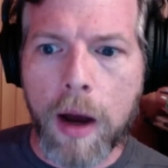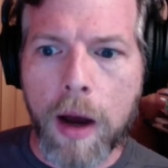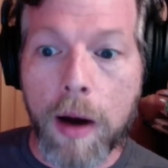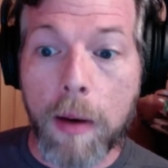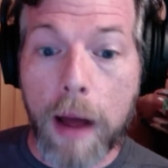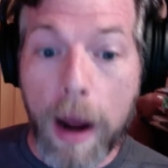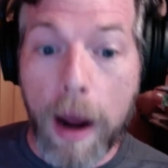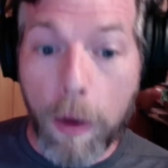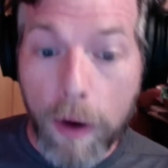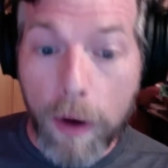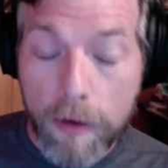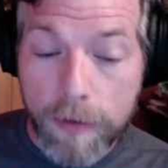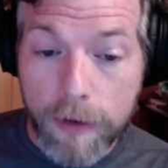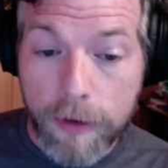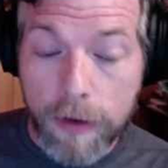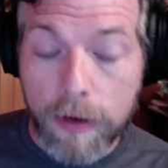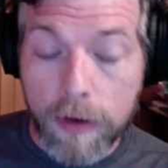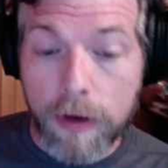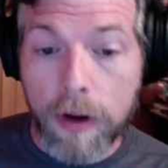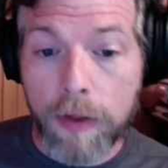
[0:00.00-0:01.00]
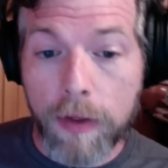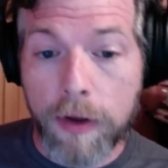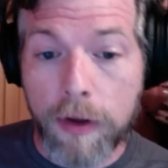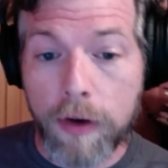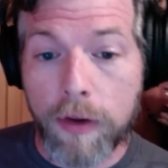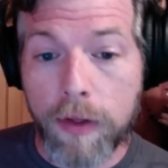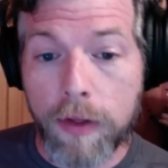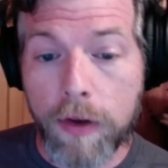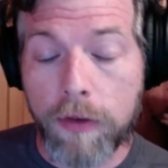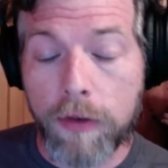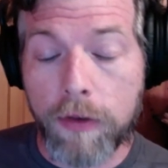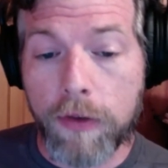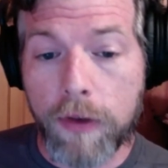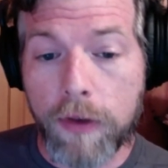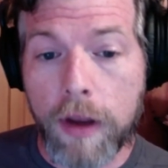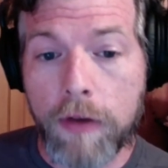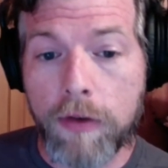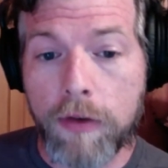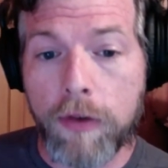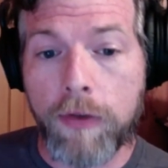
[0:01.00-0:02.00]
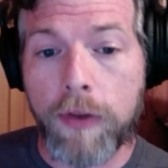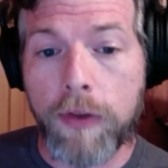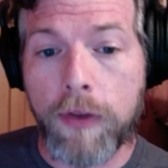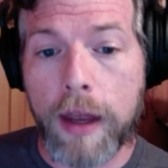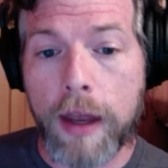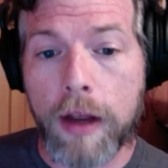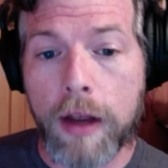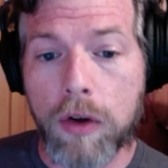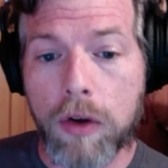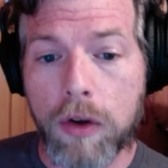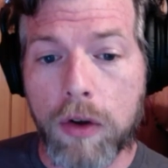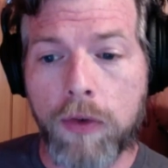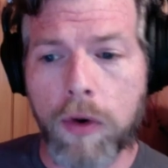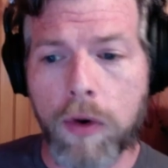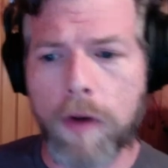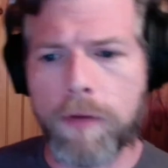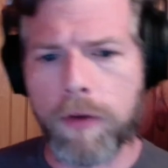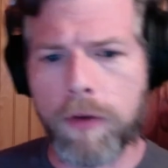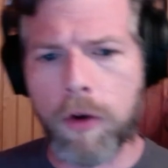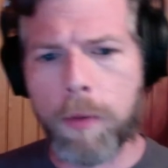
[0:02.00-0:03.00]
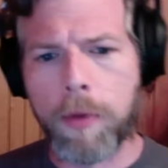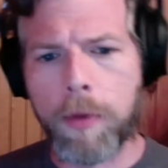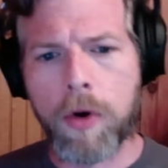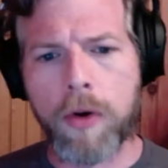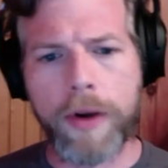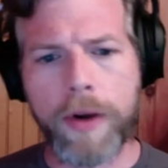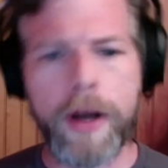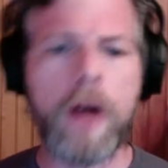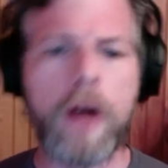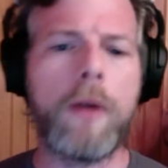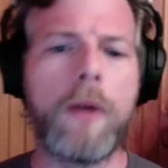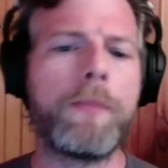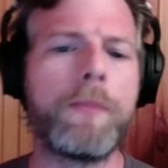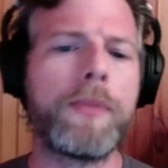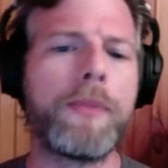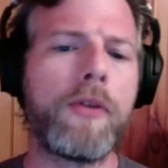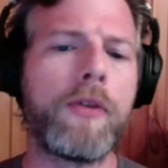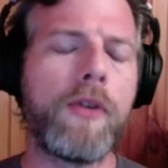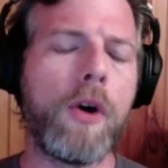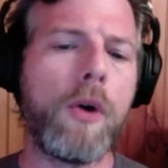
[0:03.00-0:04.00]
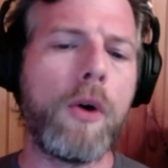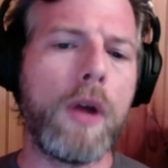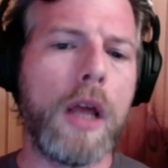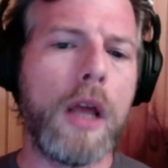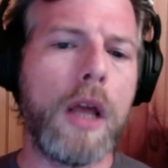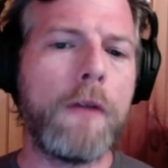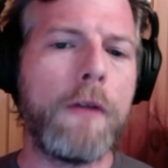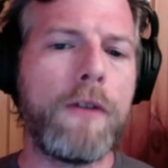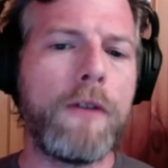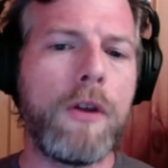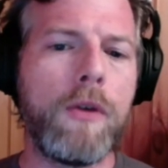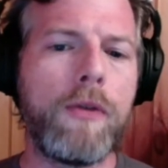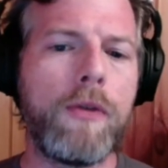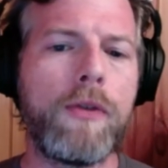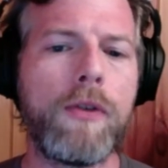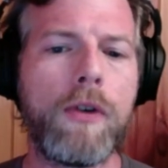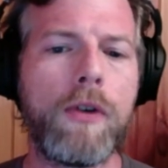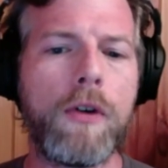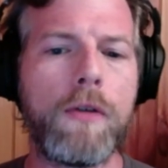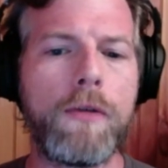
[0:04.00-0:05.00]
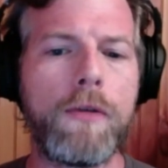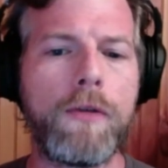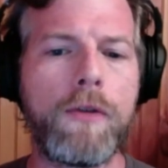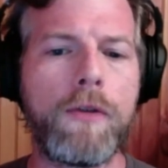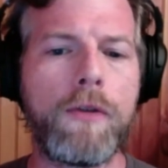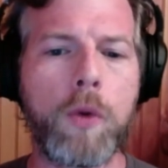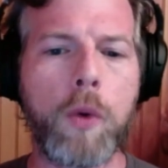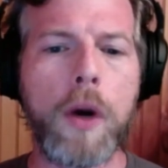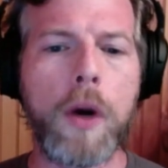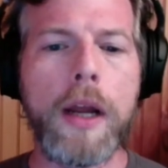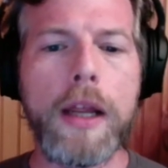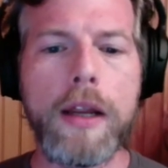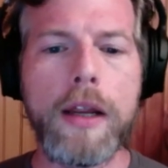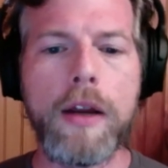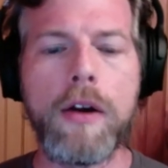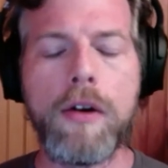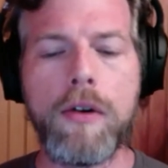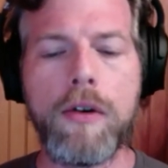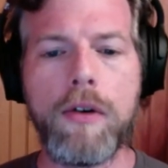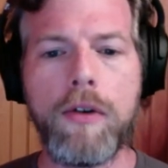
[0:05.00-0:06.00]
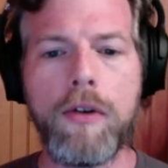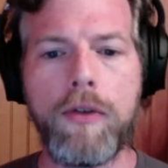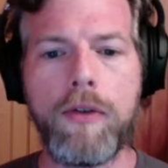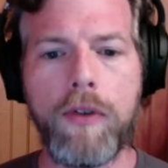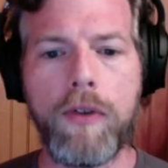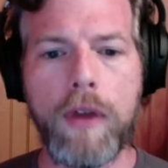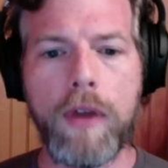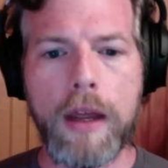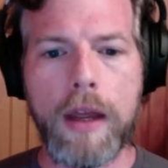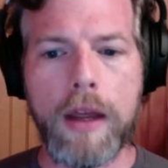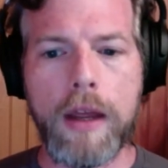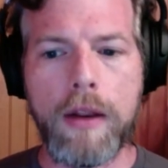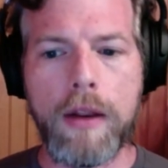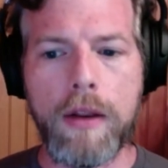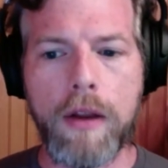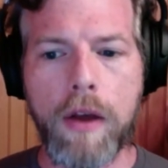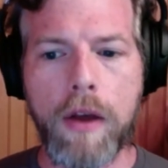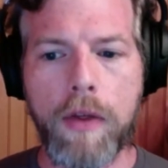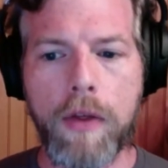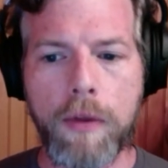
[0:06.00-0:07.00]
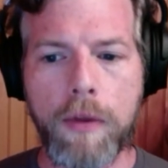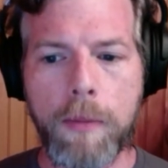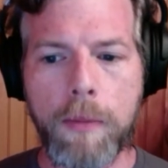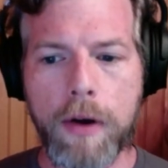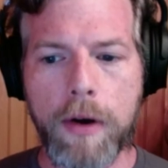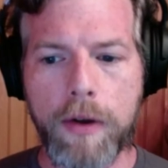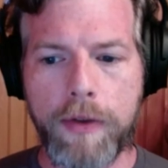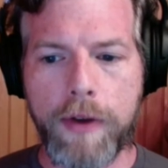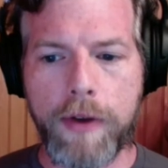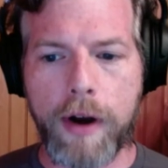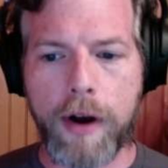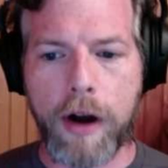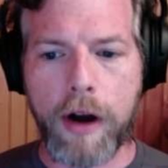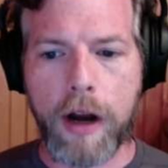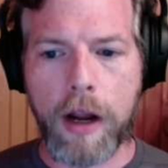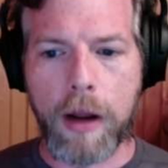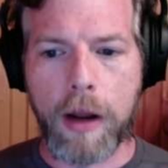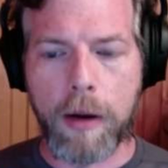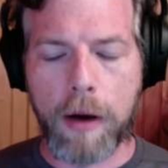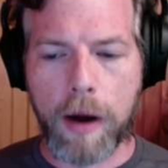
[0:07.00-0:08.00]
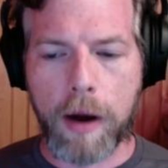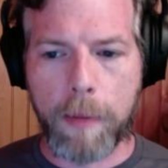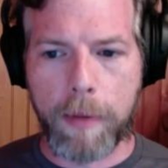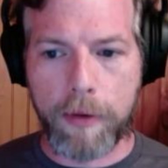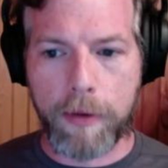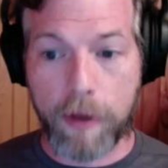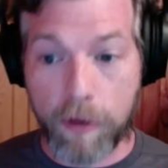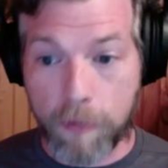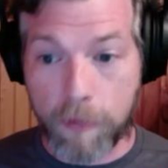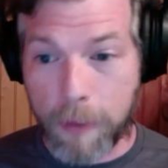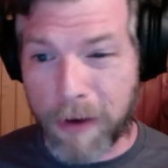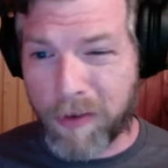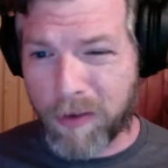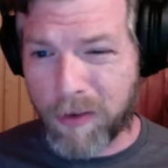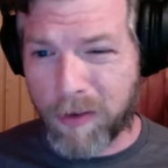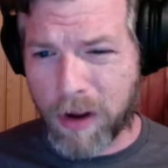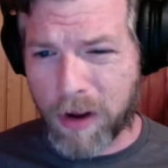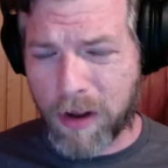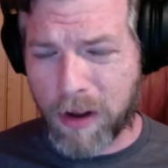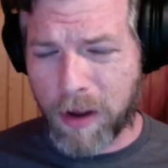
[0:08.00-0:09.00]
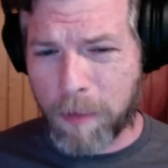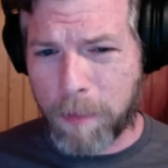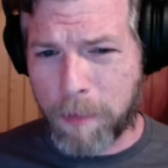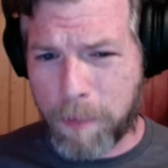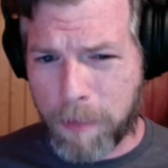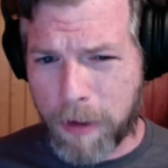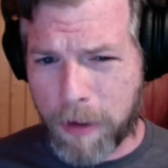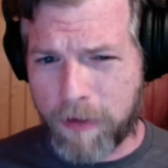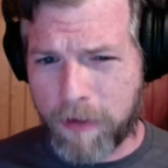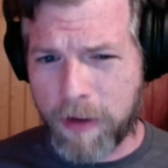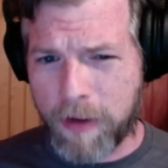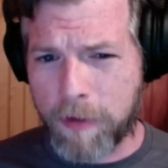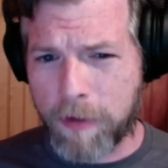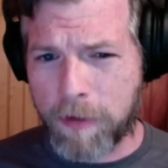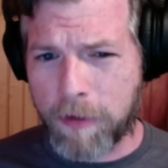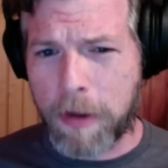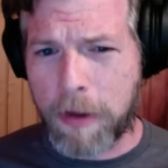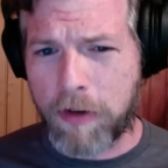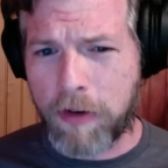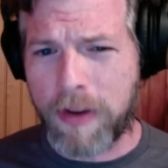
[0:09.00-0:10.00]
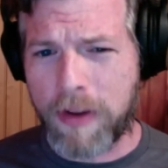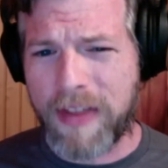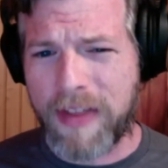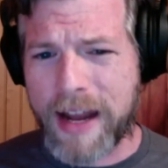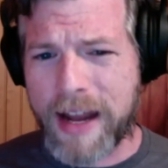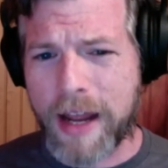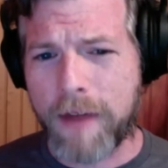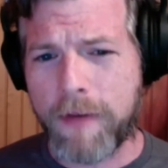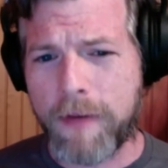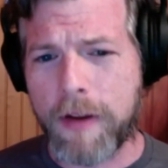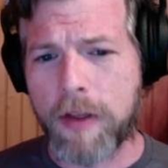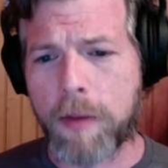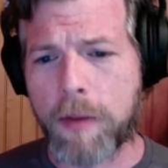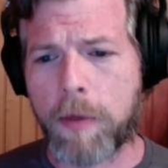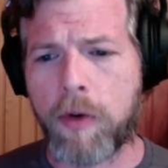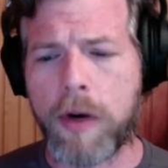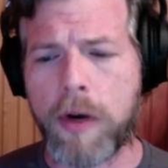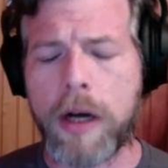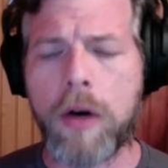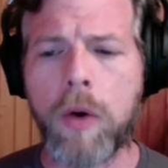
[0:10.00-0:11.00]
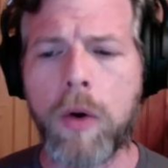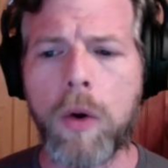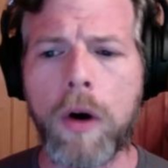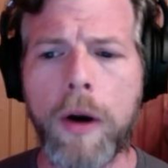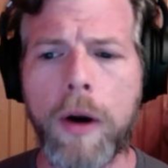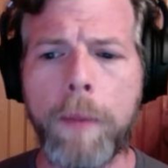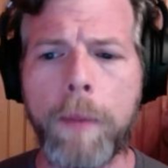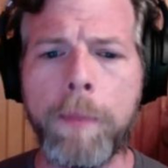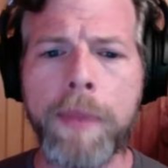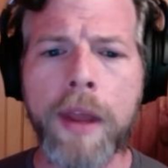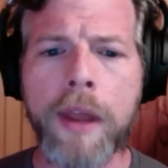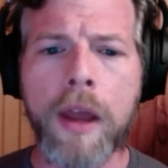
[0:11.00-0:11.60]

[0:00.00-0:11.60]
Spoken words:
However, there's this interesting sort of loophole here. So if you serve 20 years in the military, especially it seems especially in the Navy and the Marine Corps,